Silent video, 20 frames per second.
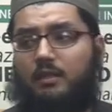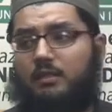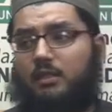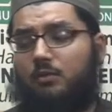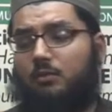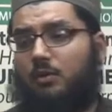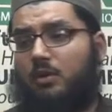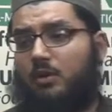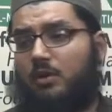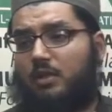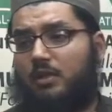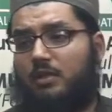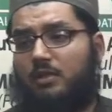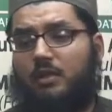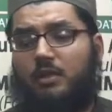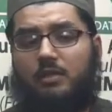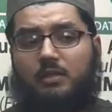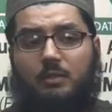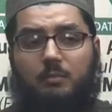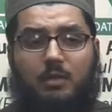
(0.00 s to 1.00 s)
their
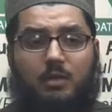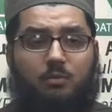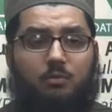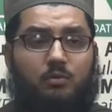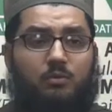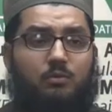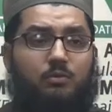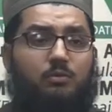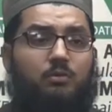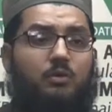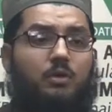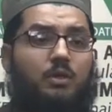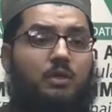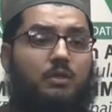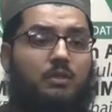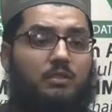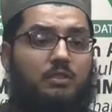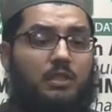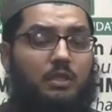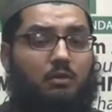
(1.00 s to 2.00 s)
water, they made wudu,
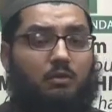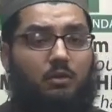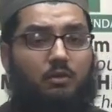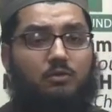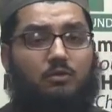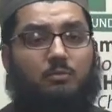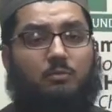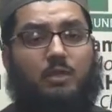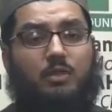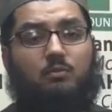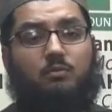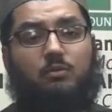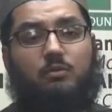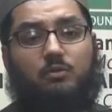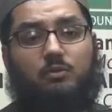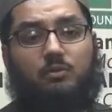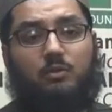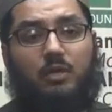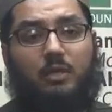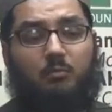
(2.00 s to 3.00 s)
Shaykh also made
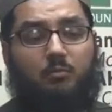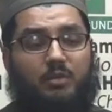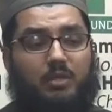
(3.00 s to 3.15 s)
wudu.